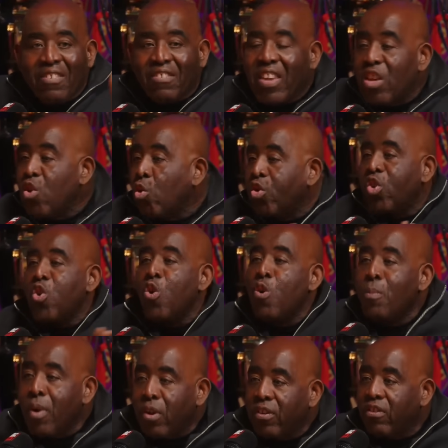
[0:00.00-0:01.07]
it. You're
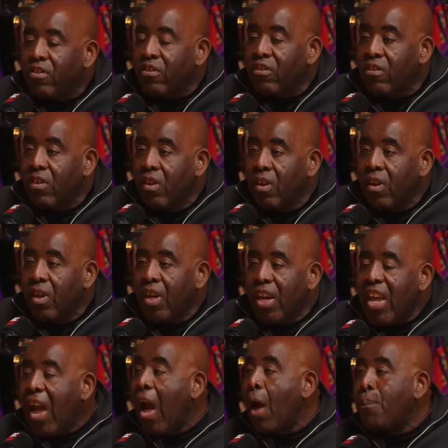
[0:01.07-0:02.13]
humans.
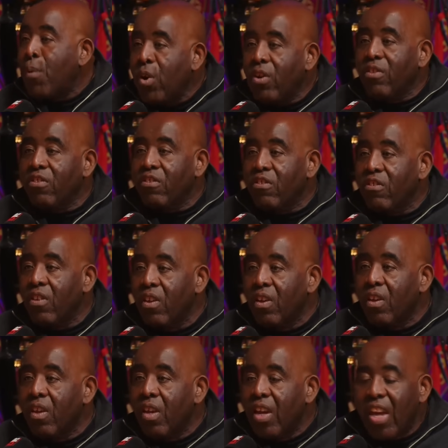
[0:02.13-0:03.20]
It happens.
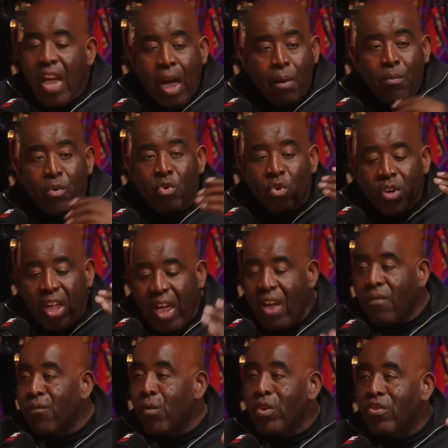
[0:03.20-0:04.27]
It happens on
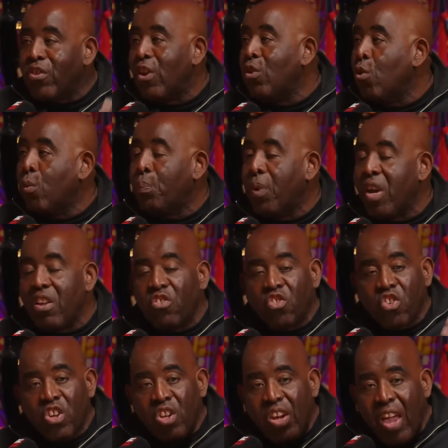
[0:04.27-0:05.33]
every single pitch
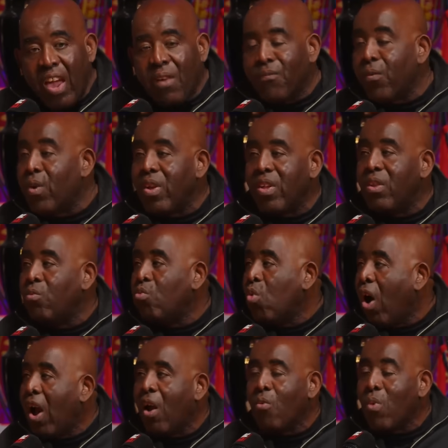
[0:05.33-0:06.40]

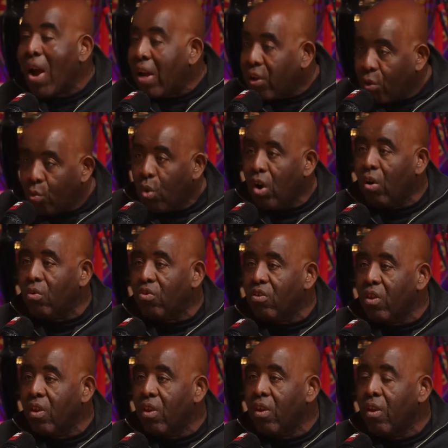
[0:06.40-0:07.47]
right around the world.
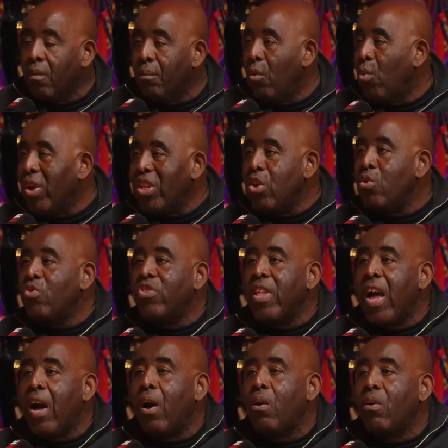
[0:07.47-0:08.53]
But when you
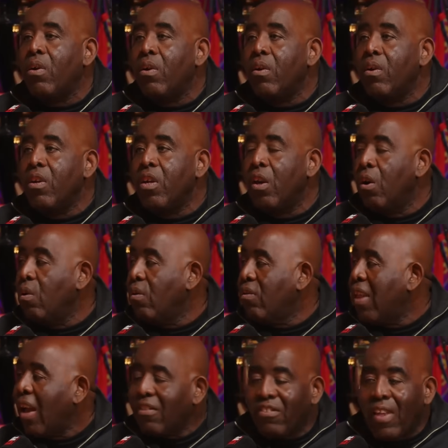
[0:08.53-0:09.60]
now,
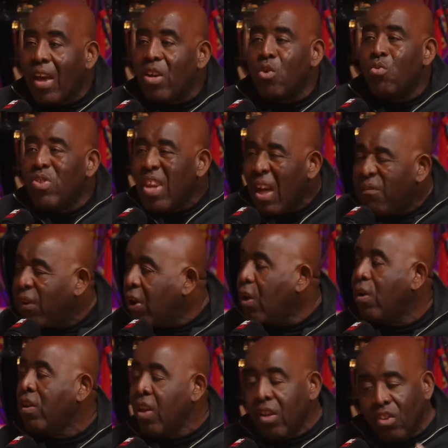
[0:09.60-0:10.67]
that's how you never
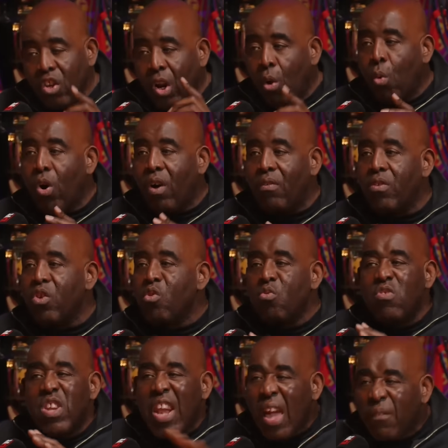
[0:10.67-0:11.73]
learn. You know what? You
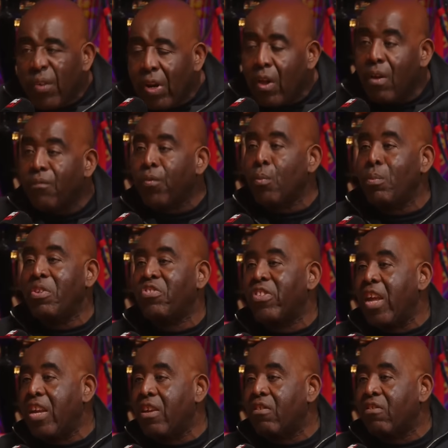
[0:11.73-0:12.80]
never learn from
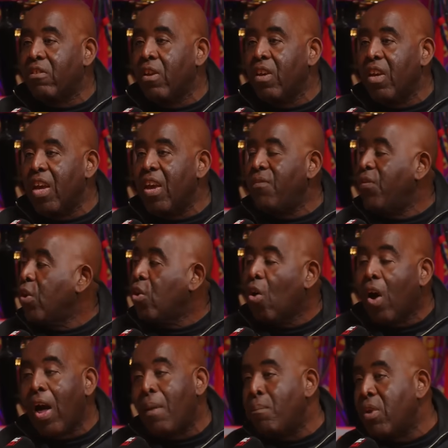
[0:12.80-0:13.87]
mistakes if you
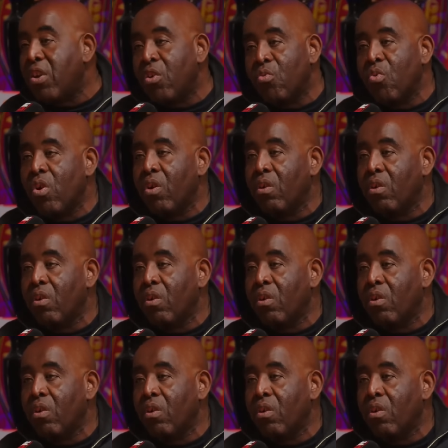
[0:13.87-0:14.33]
can't admit you're wrong.